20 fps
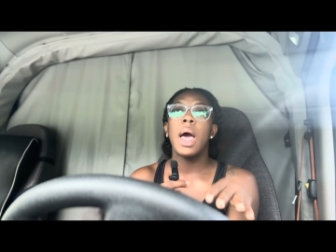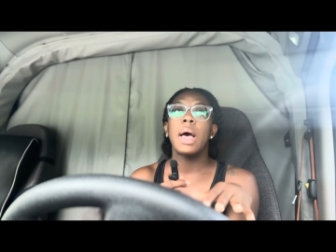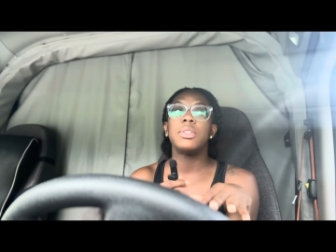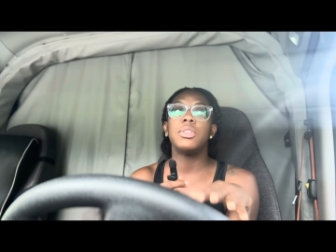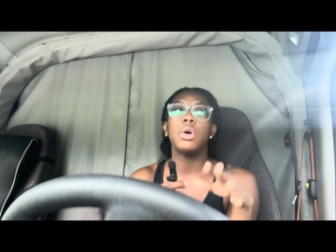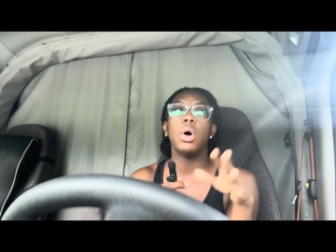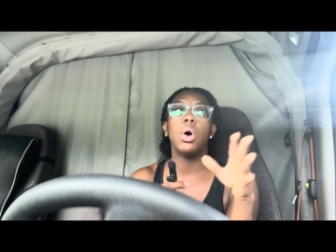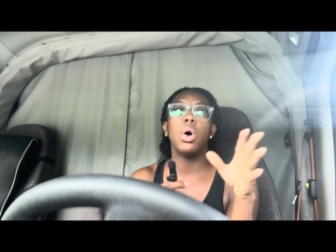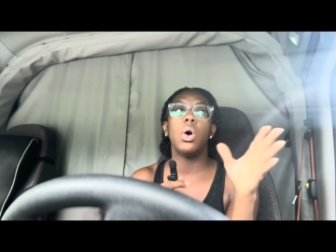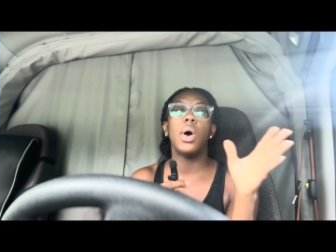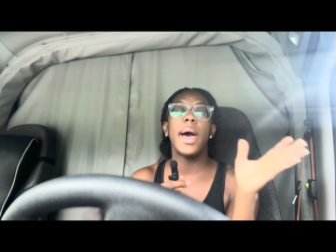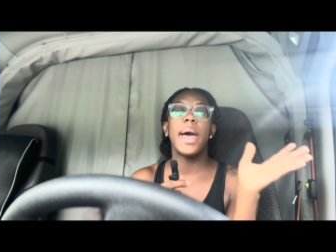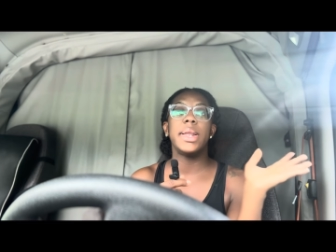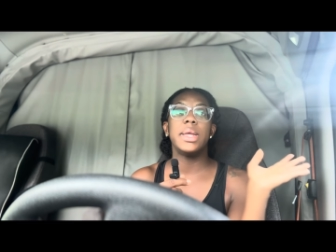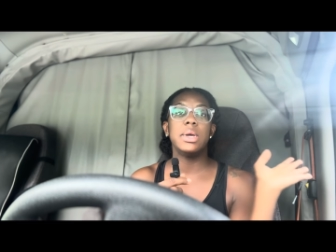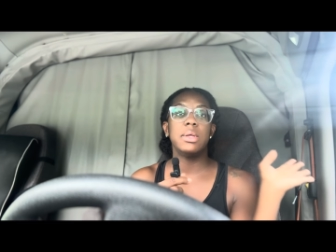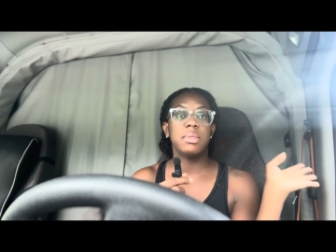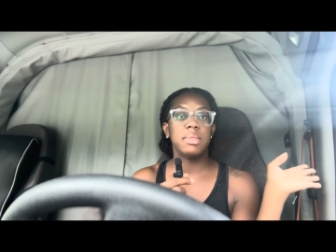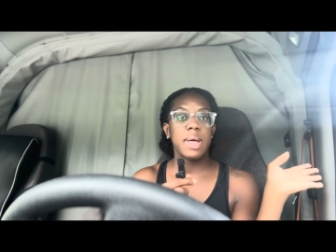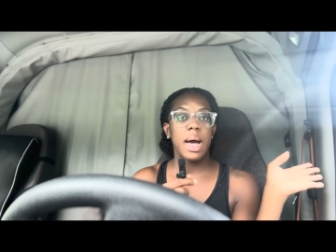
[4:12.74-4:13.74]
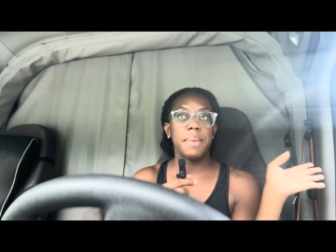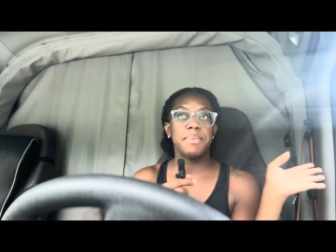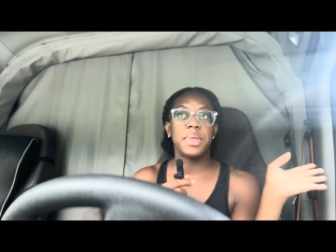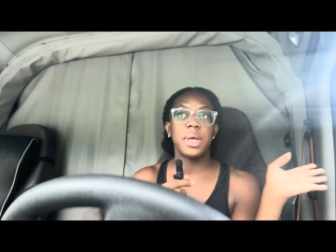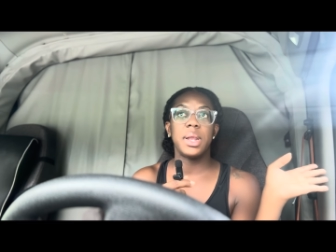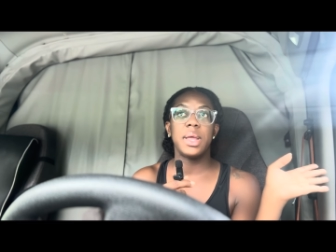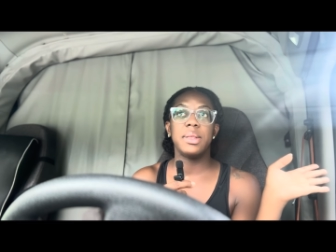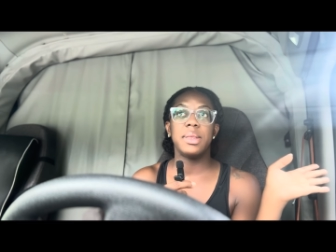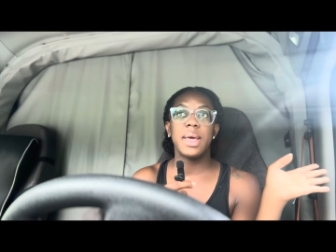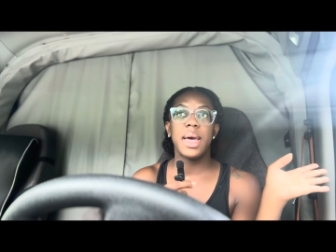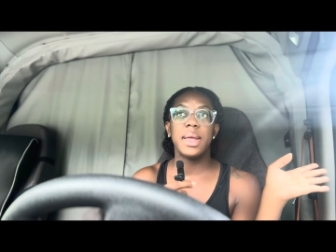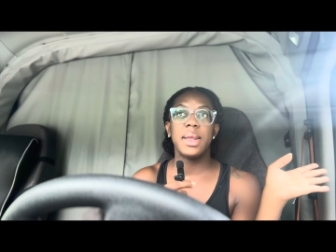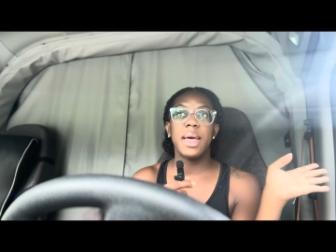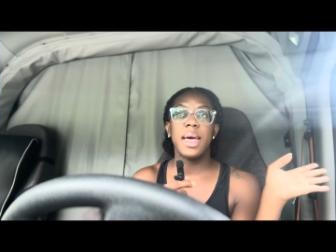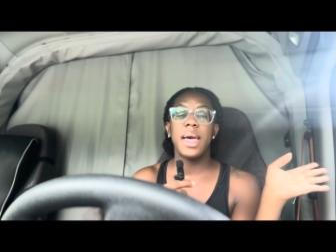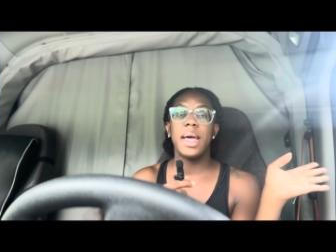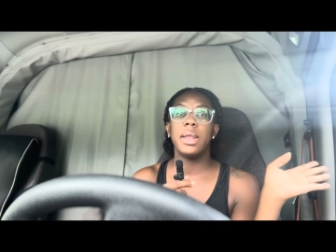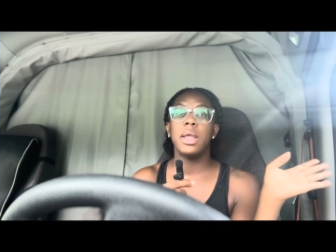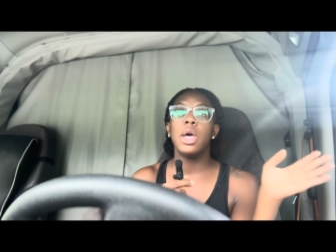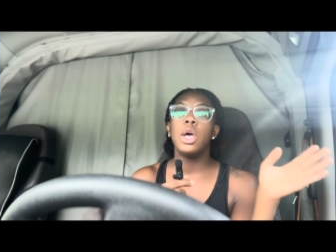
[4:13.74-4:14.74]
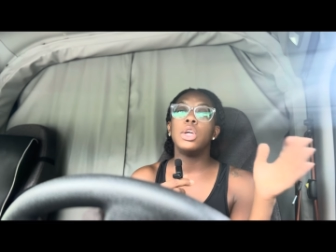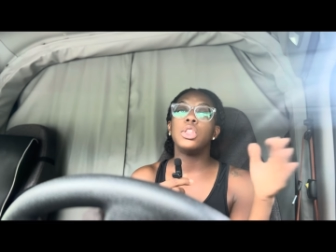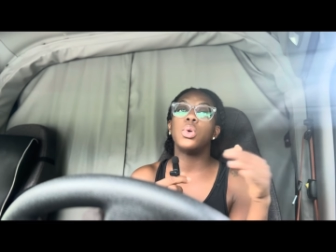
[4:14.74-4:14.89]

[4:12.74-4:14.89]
So, and he stopped at a dead end.